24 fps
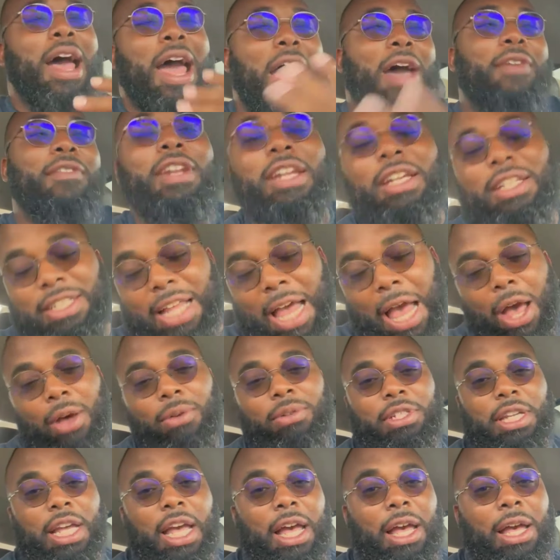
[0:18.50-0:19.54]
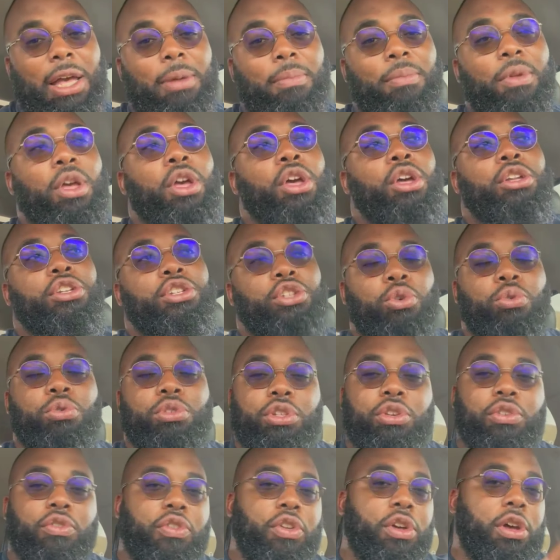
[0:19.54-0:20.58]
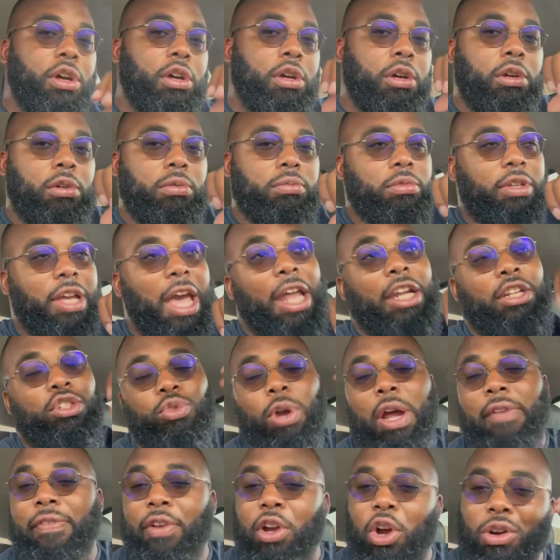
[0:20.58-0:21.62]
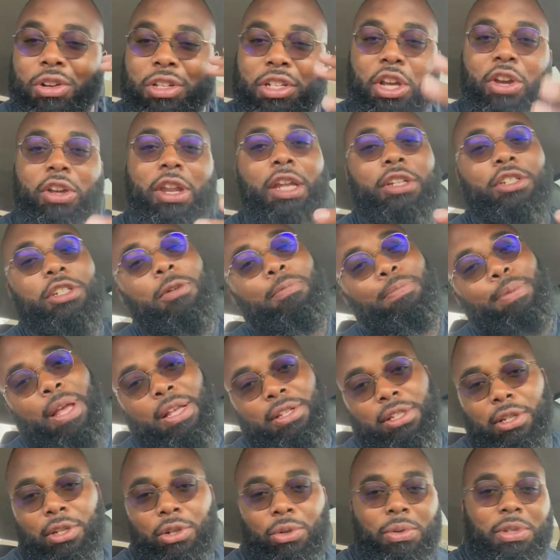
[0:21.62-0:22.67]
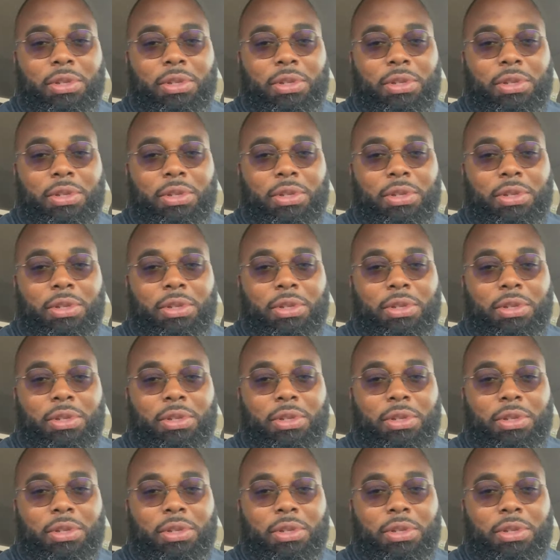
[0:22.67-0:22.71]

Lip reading: have a little downtime due to the catastrophic ordeal that took place in